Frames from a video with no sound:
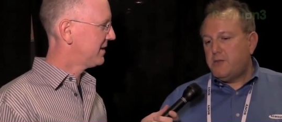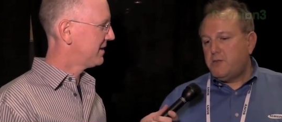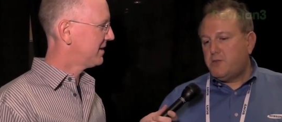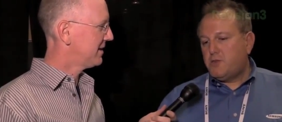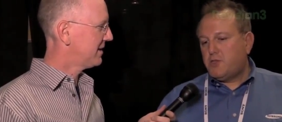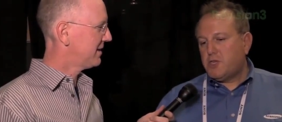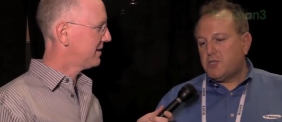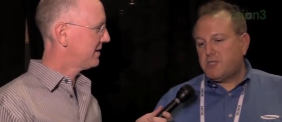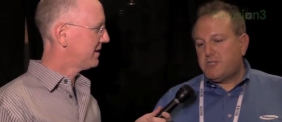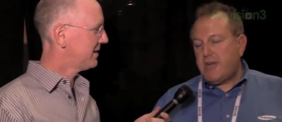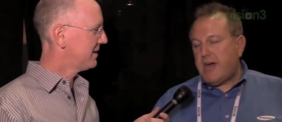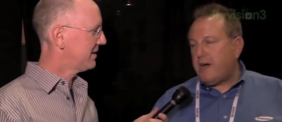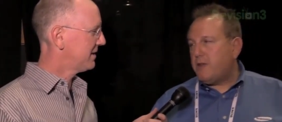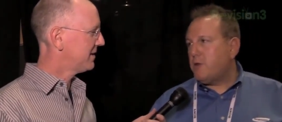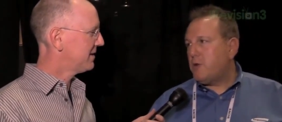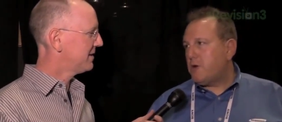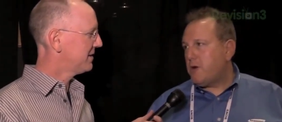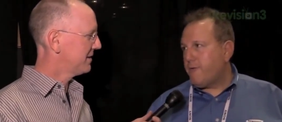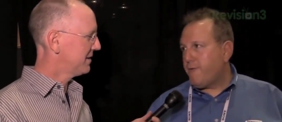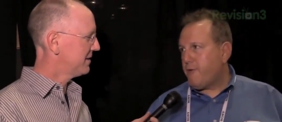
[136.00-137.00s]
Speaker 1: just
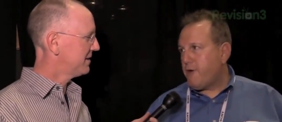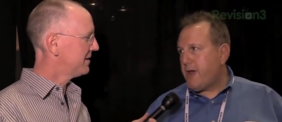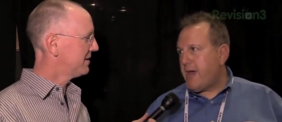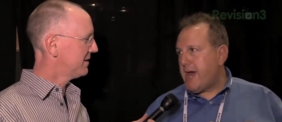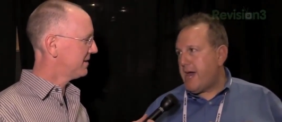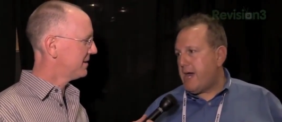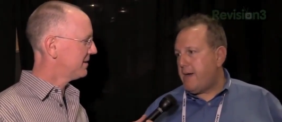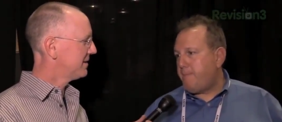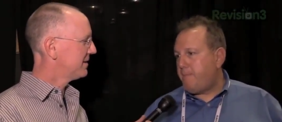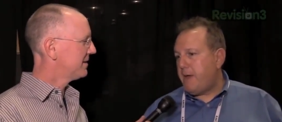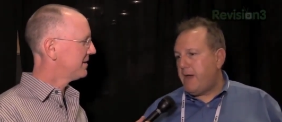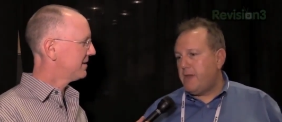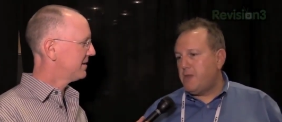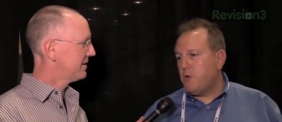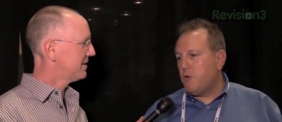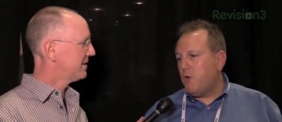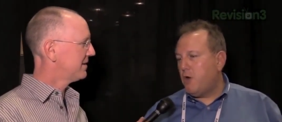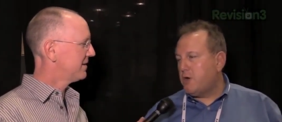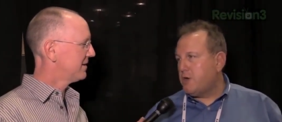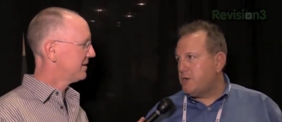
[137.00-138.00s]
download our free app and
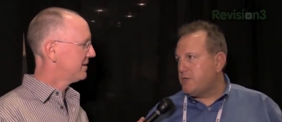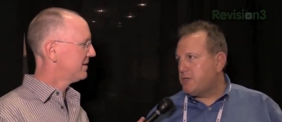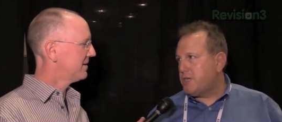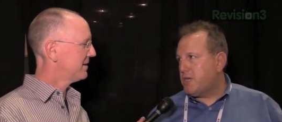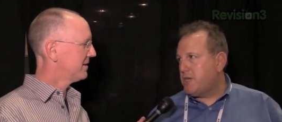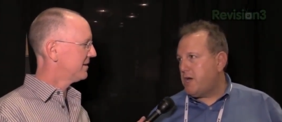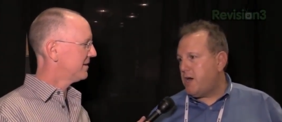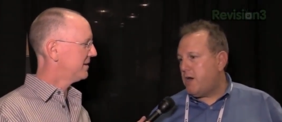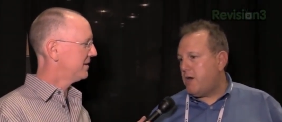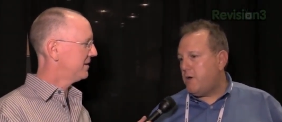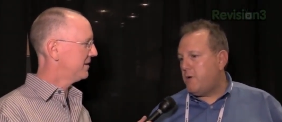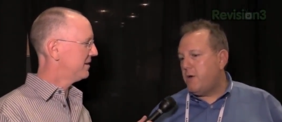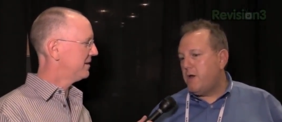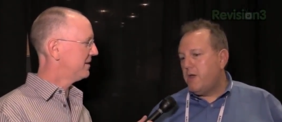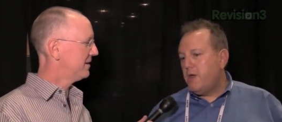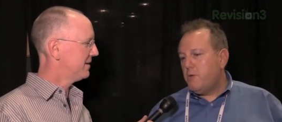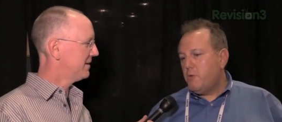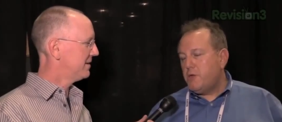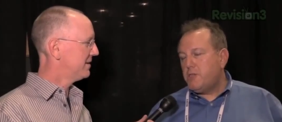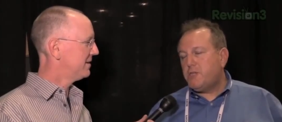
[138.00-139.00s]
you're all good to go.
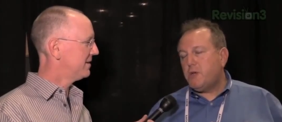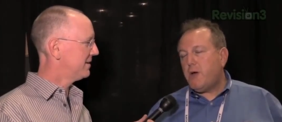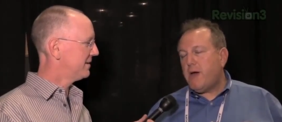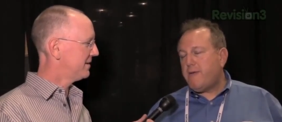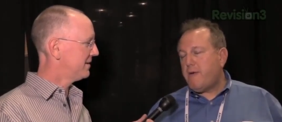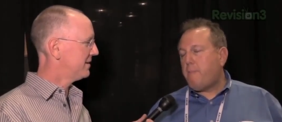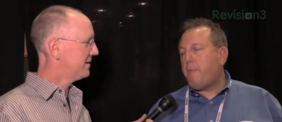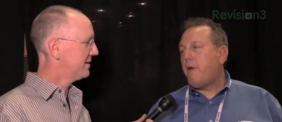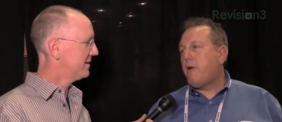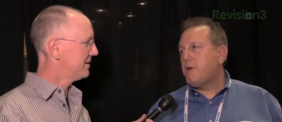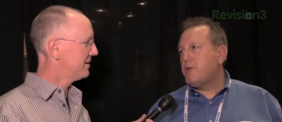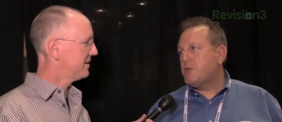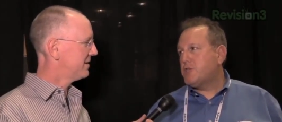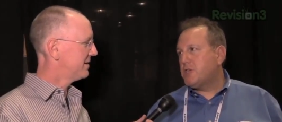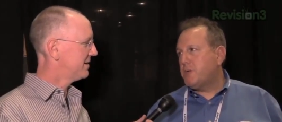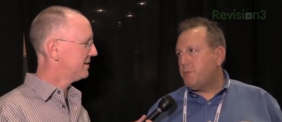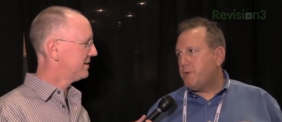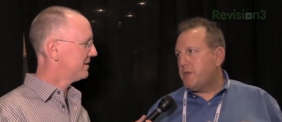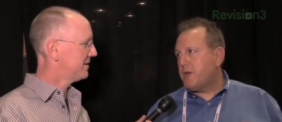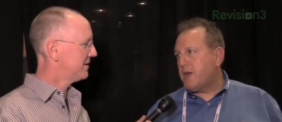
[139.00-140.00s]
We do have a
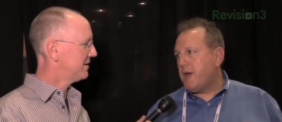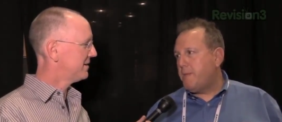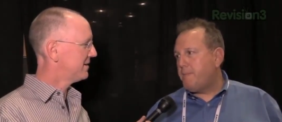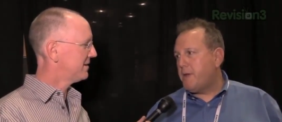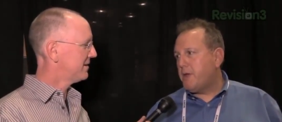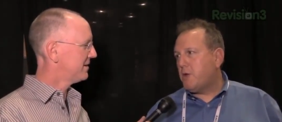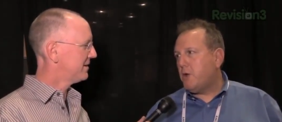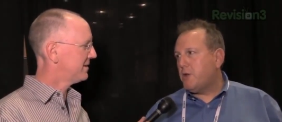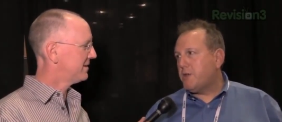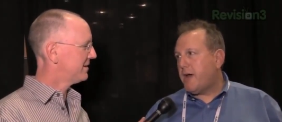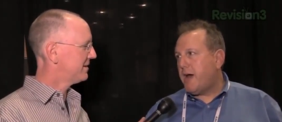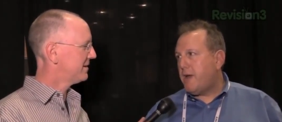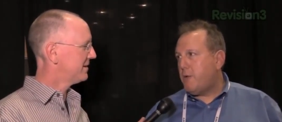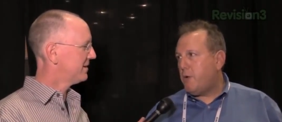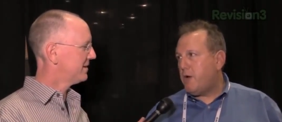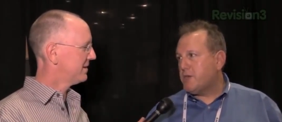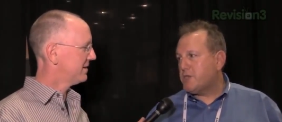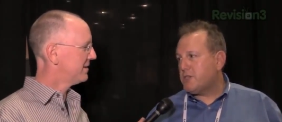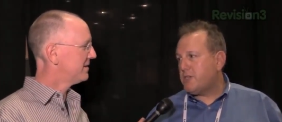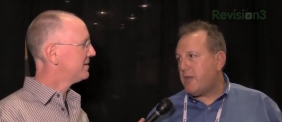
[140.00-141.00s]
partnership with a company called
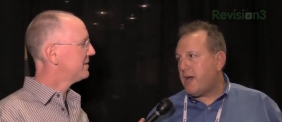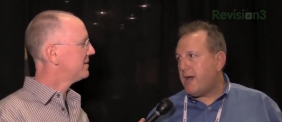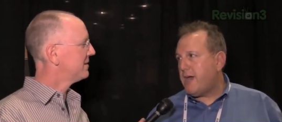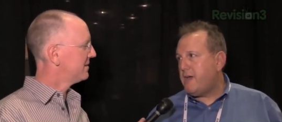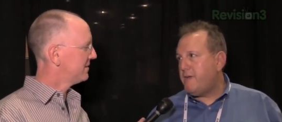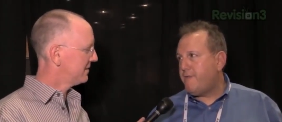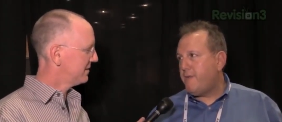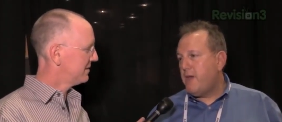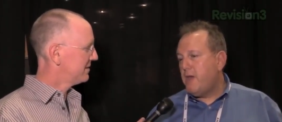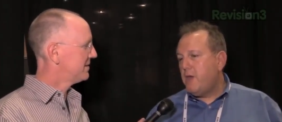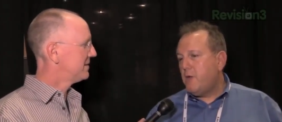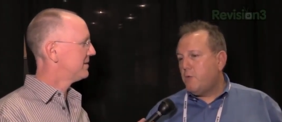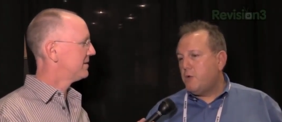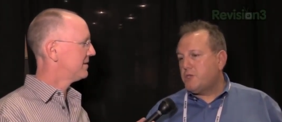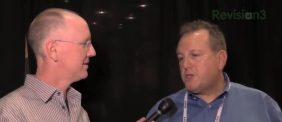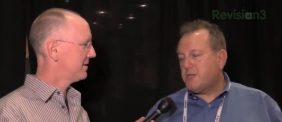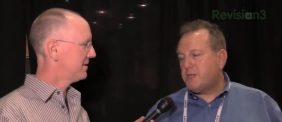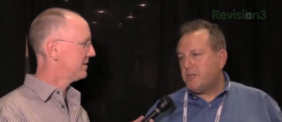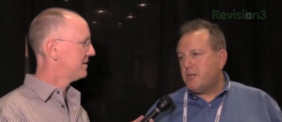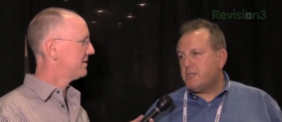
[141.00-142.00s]
iWatch Life,
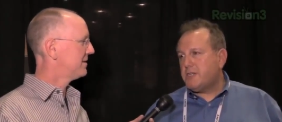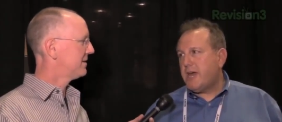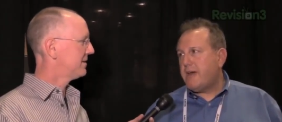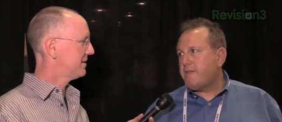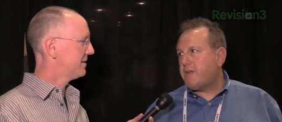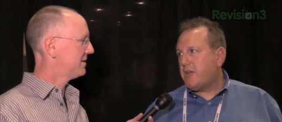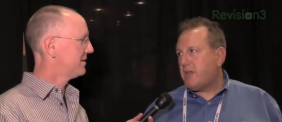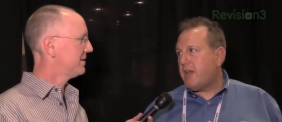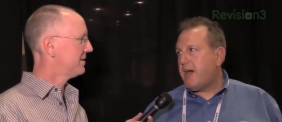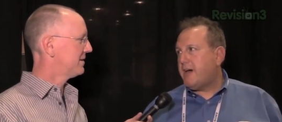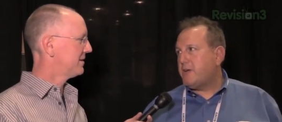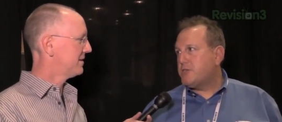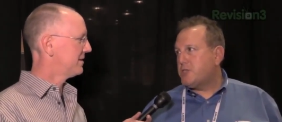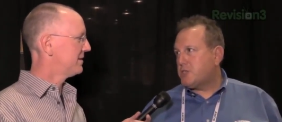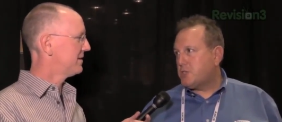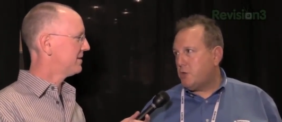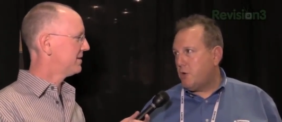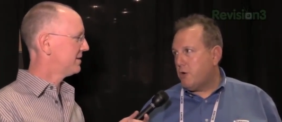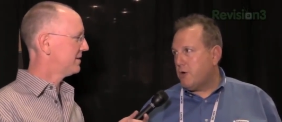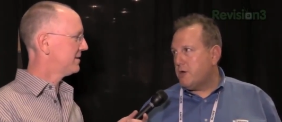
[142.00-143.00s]
which does have cloud
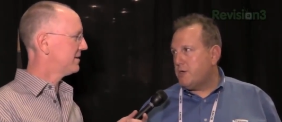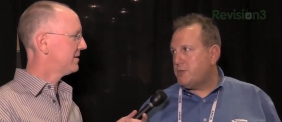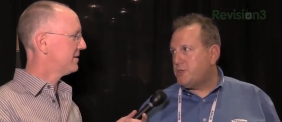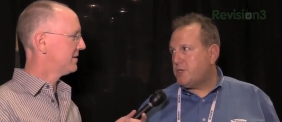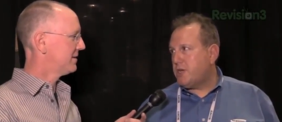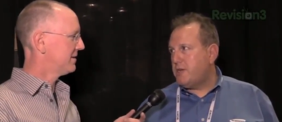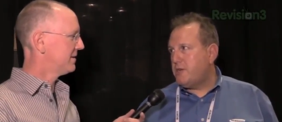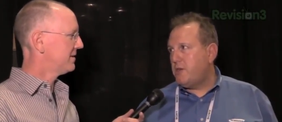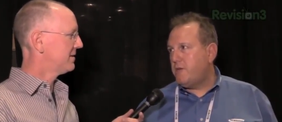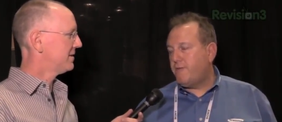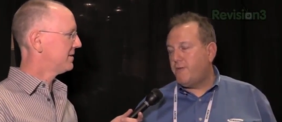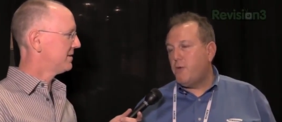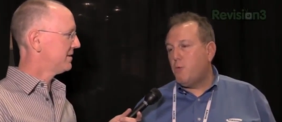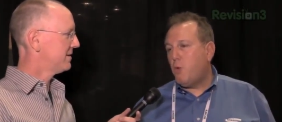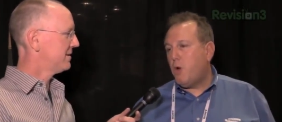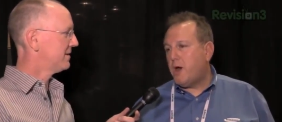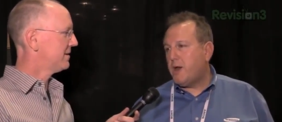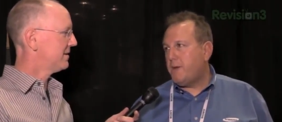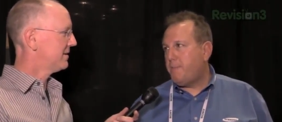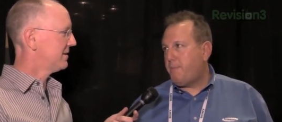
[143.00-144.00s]
storage, and if you want to